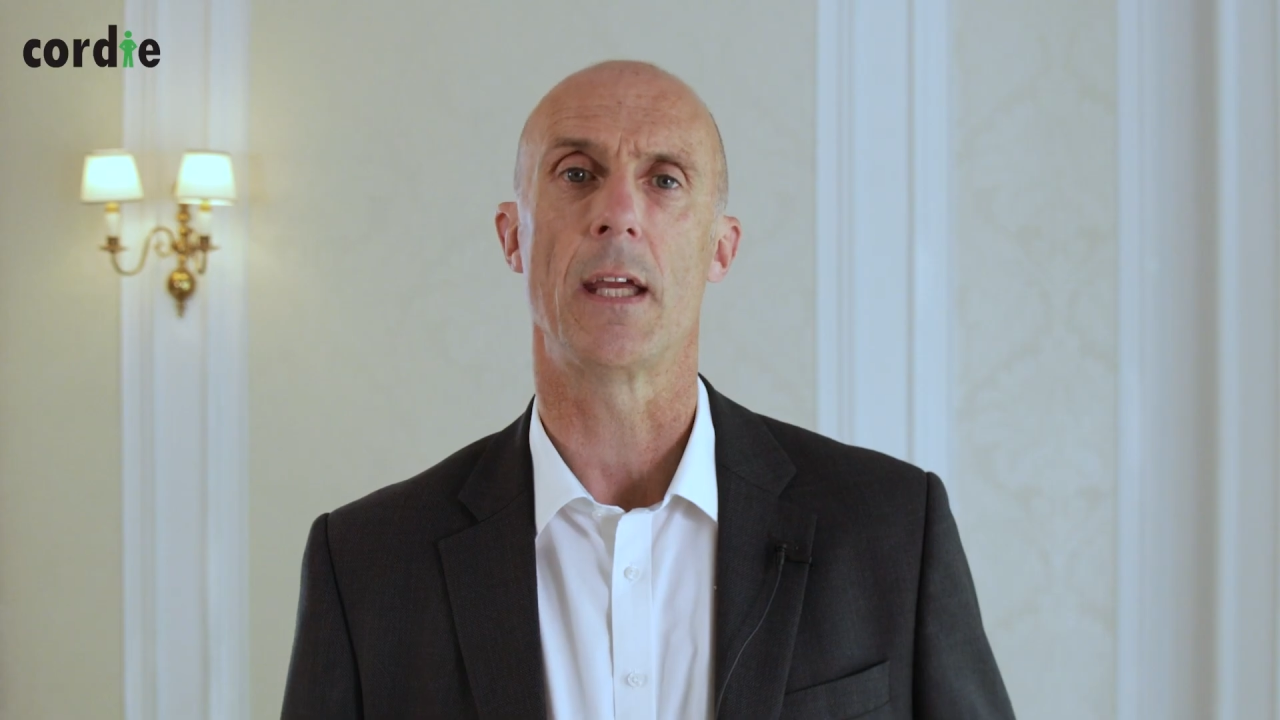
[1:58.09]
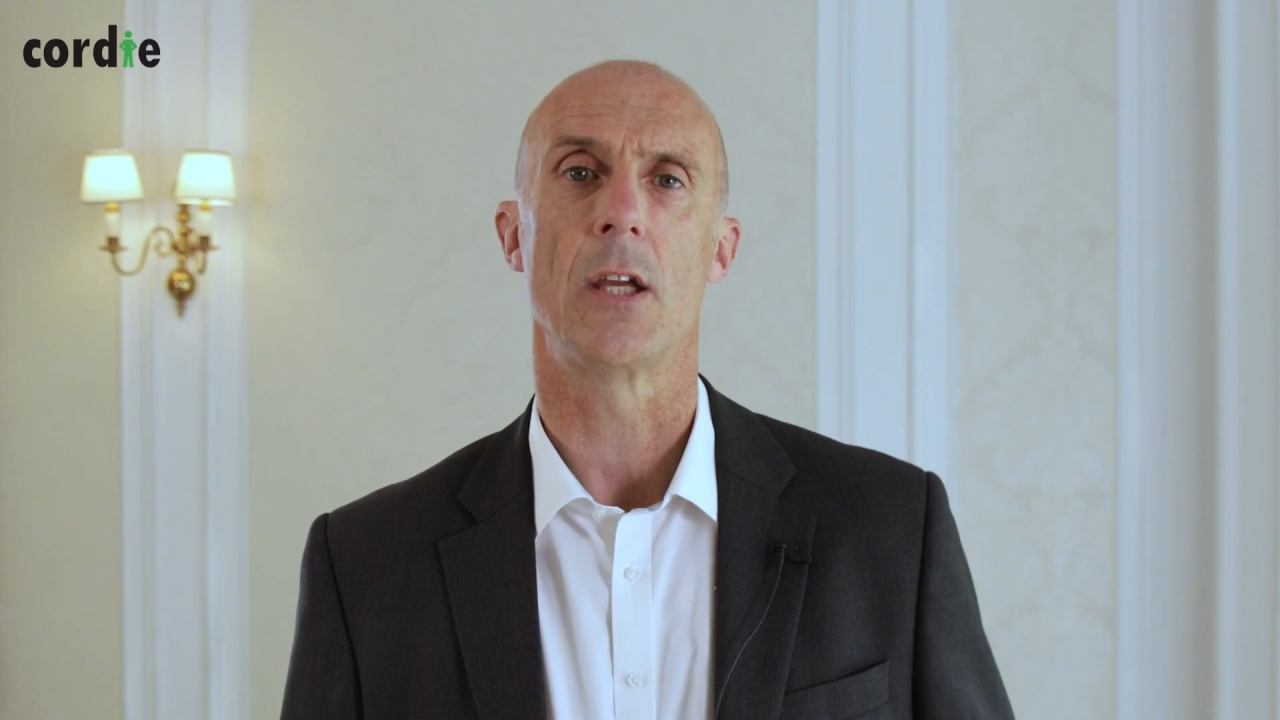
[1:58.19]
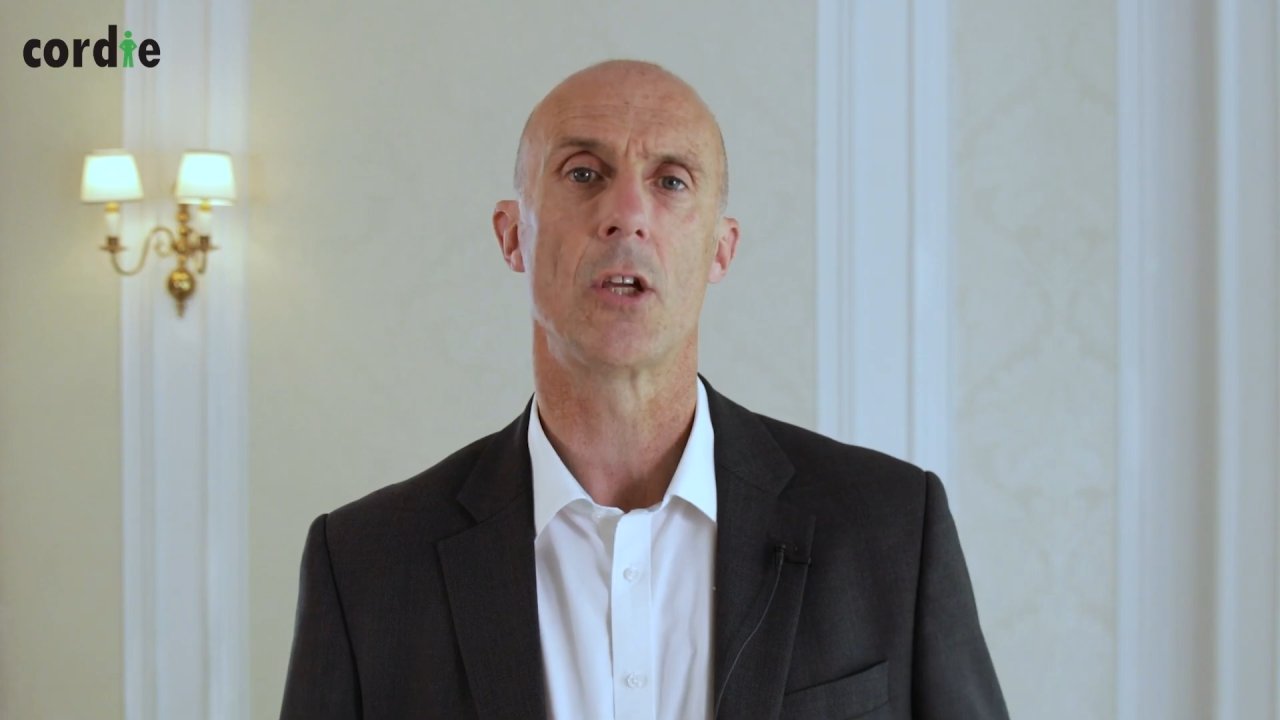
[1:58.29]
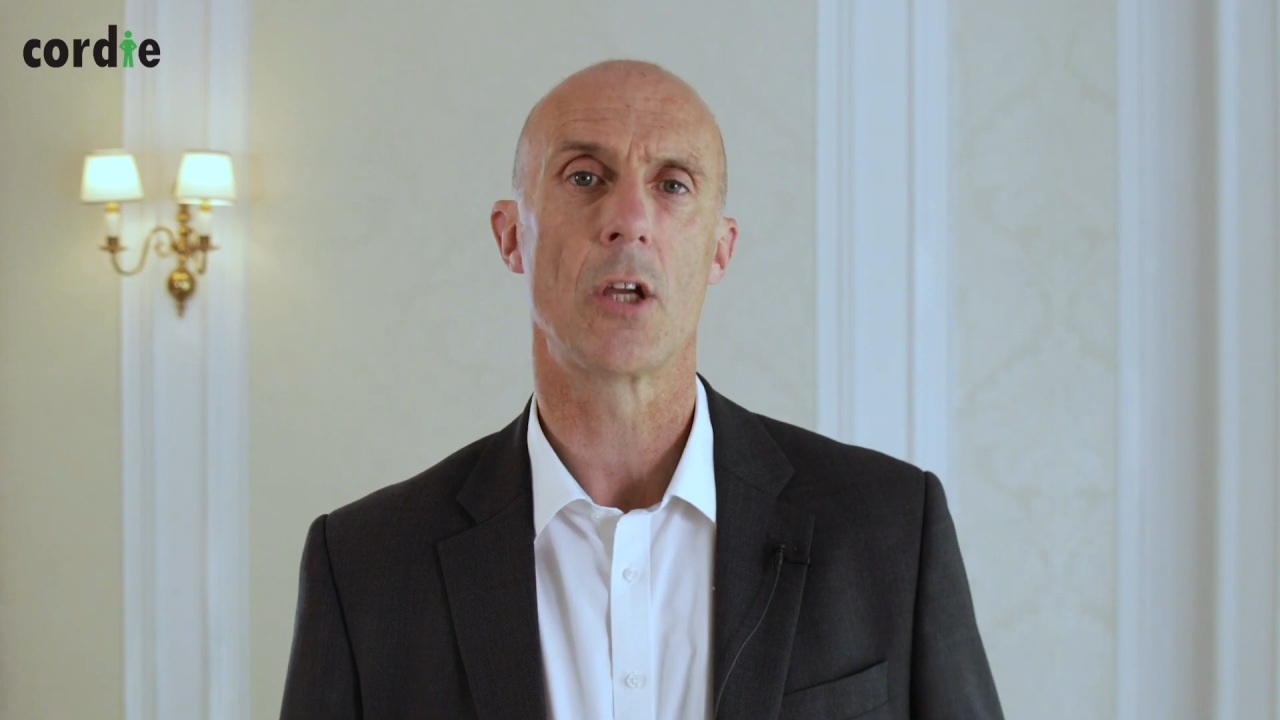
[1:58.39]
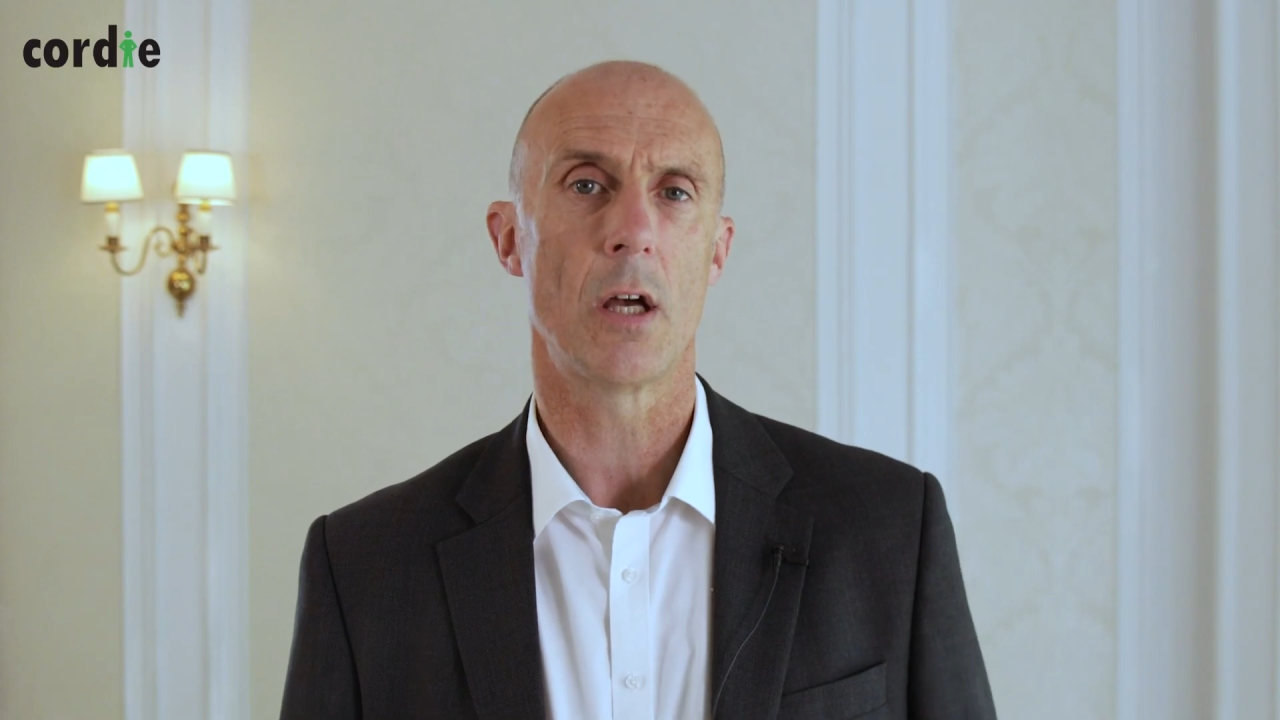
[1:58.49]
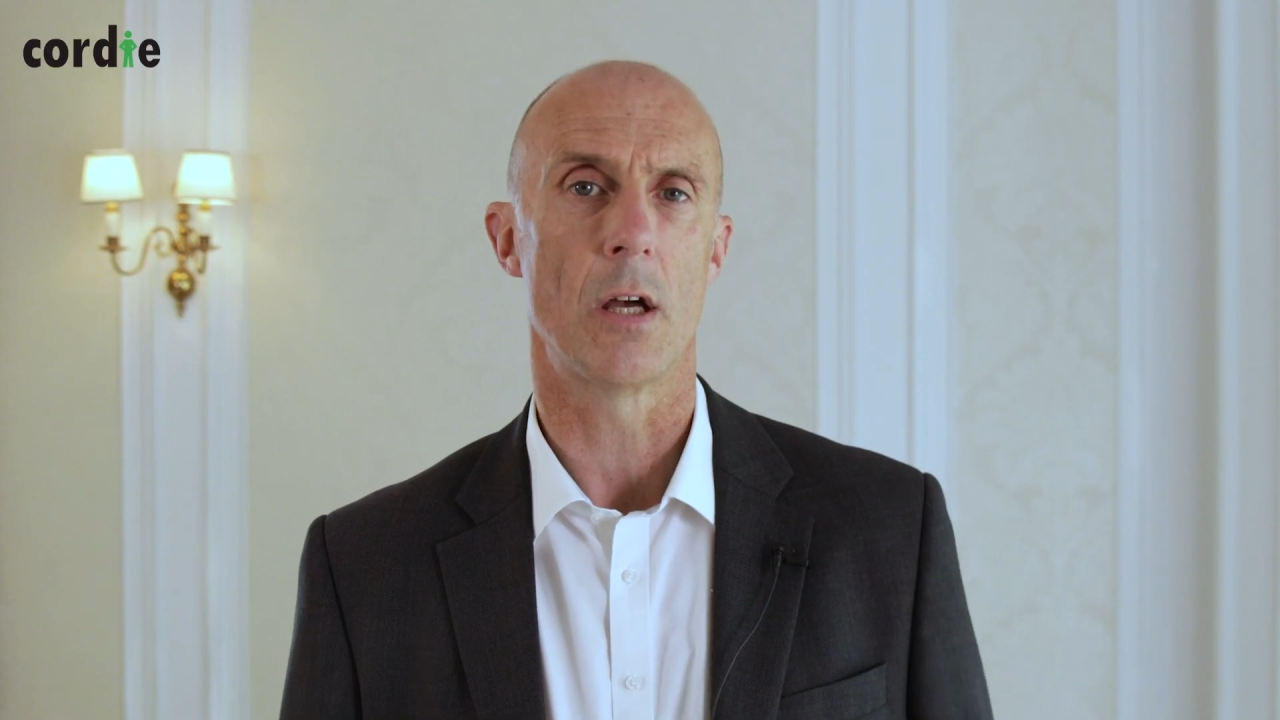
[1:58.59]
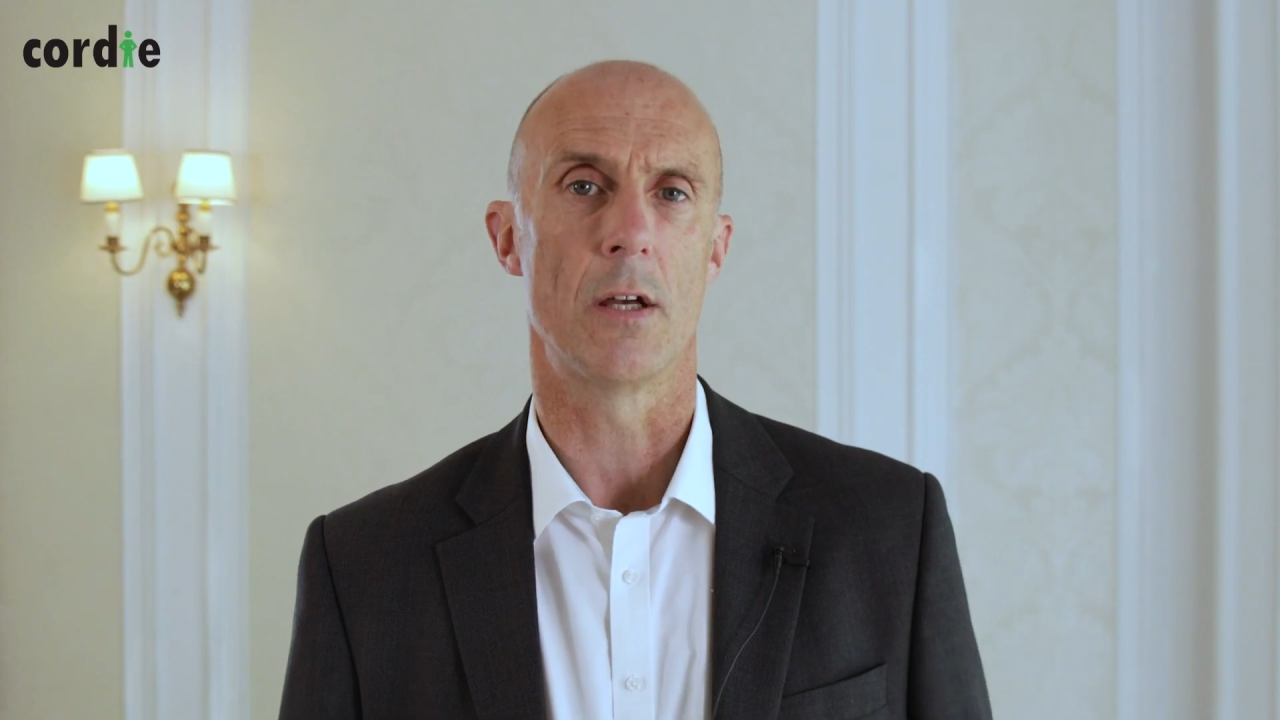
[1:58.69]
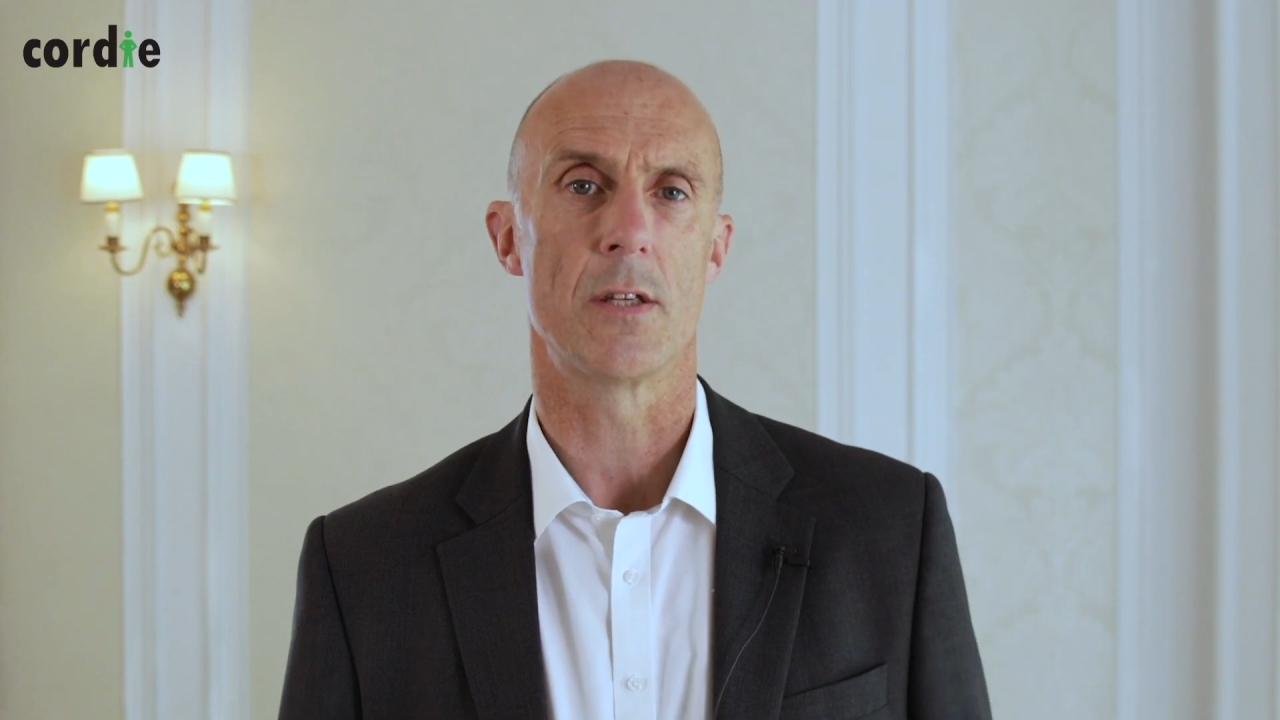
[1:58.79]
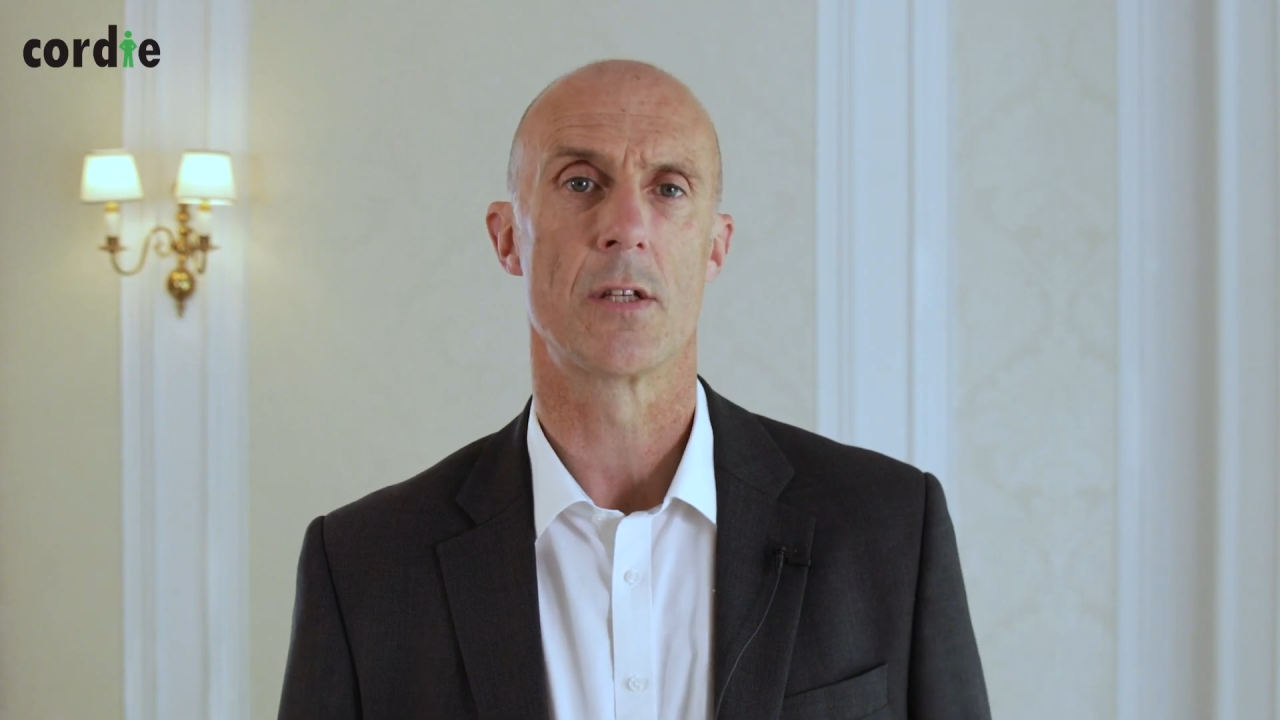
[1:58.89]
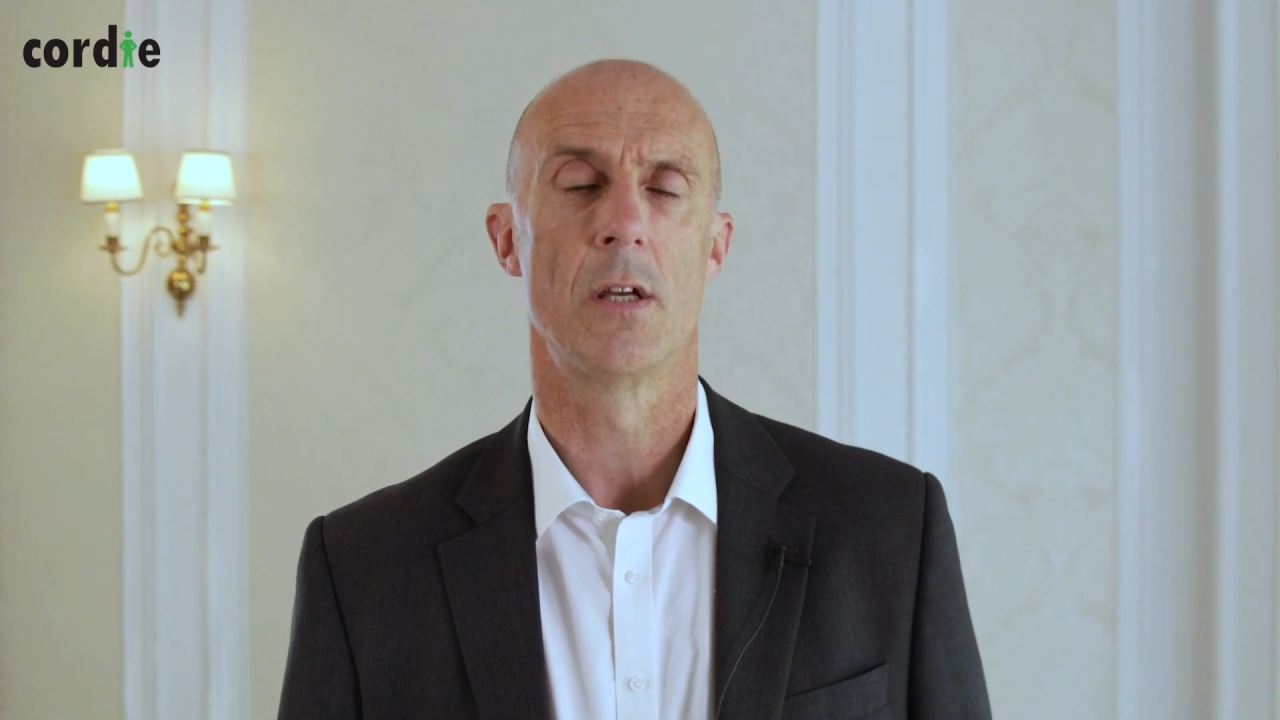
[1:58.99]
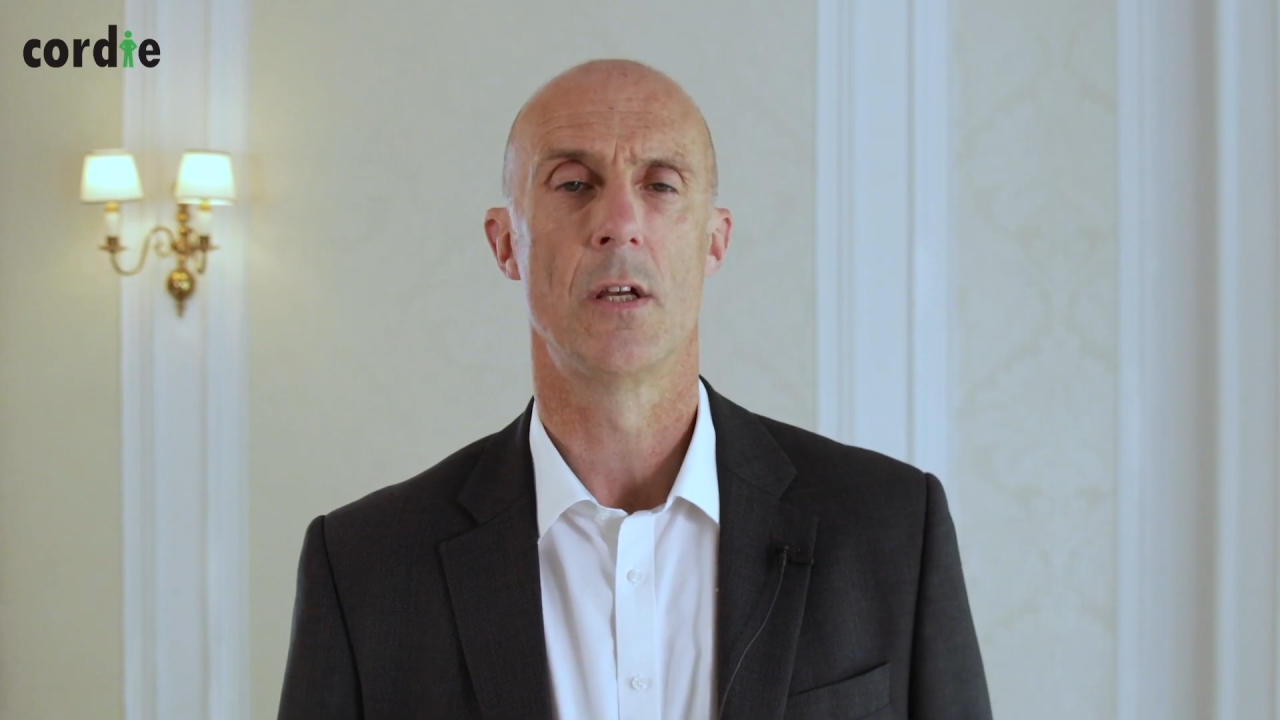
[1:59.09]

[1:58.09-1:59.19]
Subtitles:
incurs